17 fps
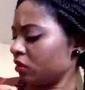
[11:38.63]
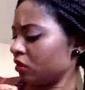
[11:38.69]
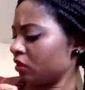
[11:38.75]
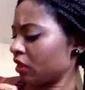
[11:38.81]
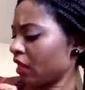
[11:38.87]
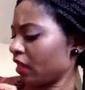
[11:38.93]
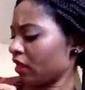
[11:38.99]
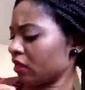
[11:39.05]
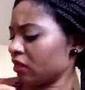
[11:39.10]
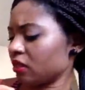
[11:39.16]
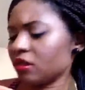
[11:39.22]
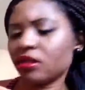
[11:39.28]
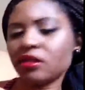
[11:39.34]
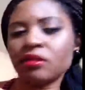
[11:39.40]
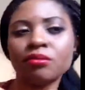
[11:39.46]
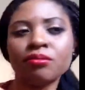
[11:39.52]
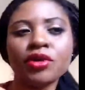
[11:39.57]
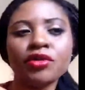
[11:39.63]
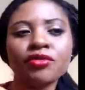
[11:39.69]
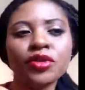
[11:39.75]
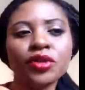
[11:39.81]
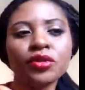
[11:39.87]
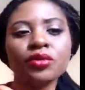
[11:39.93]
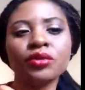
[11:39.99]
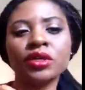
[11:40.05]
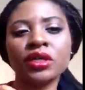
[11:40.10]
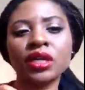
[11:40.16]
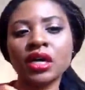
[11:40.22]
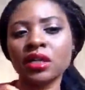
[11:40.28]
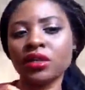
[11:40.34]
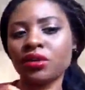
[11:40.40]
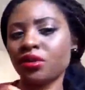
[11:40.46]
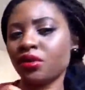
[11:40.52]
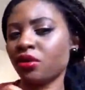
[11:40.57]
like maroon
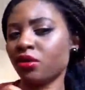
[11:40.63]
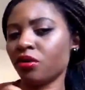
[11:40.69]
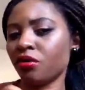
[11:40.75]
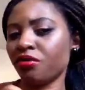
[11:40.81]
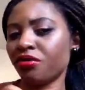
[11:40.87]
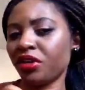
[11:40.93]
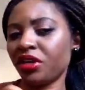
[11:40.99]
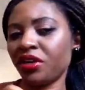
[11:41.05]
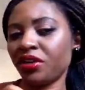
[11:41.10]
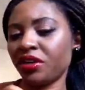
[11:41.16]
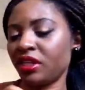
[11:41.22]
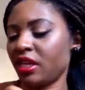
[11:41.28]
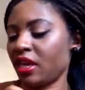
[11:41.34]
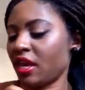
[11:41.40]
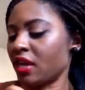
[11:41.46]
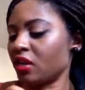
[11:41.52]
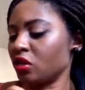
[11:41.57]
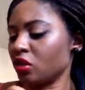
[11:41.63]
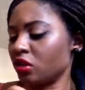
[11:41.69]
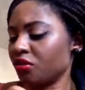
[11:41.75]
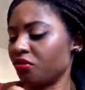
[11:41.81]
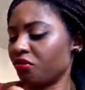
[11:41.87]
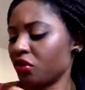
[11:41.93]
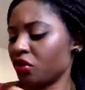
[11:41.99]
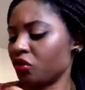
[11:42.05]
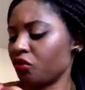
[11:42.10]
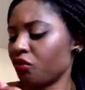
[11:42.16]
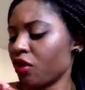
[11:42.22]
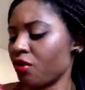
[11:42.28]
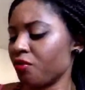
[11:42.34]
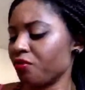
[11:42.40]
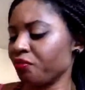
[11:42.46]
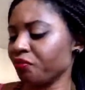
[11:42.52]
color over here at the end on the first row.